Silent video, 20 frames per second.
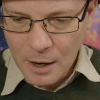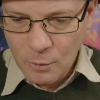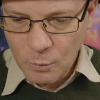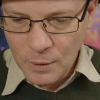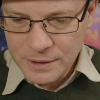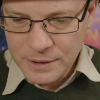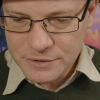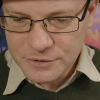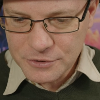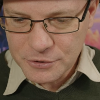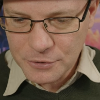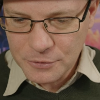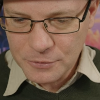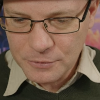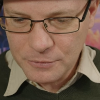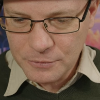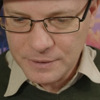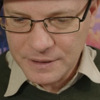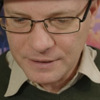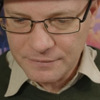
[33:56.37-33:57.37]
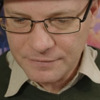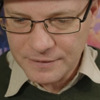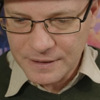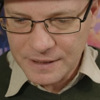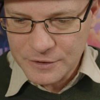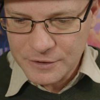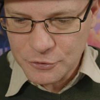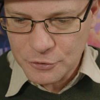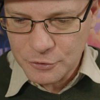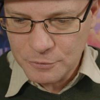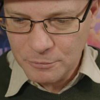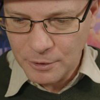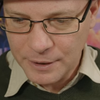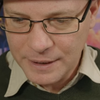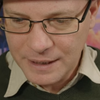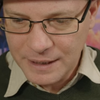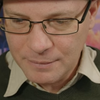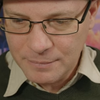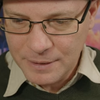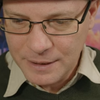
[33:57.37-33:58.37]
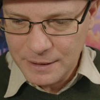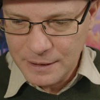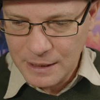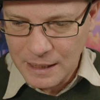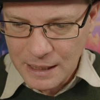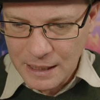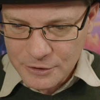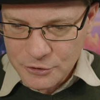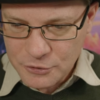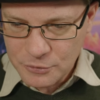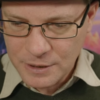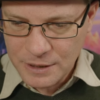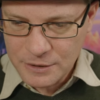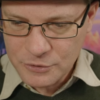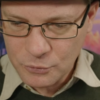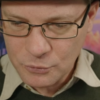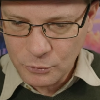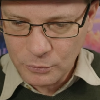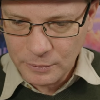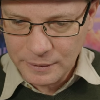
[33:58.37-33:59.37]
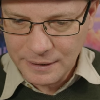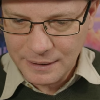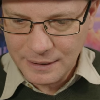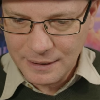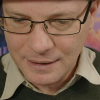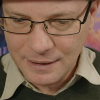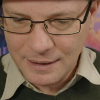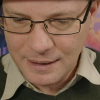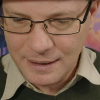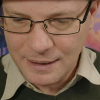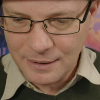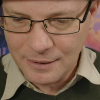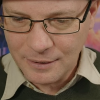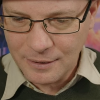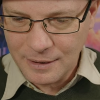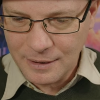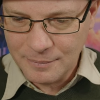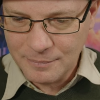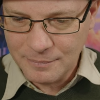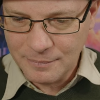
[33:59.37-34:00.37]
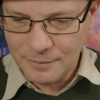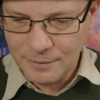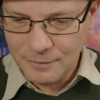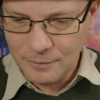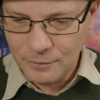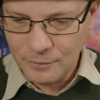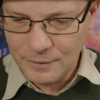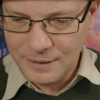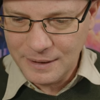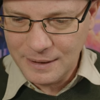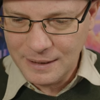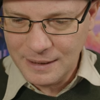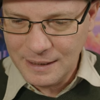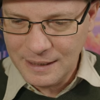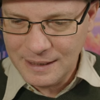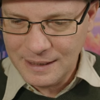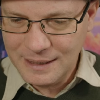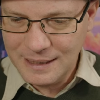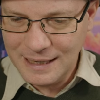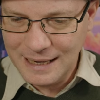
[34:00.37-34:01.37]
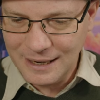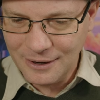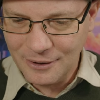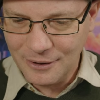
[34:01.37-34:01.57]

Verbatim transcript: I want to give it to my enemy uh, to hit all ally, um, any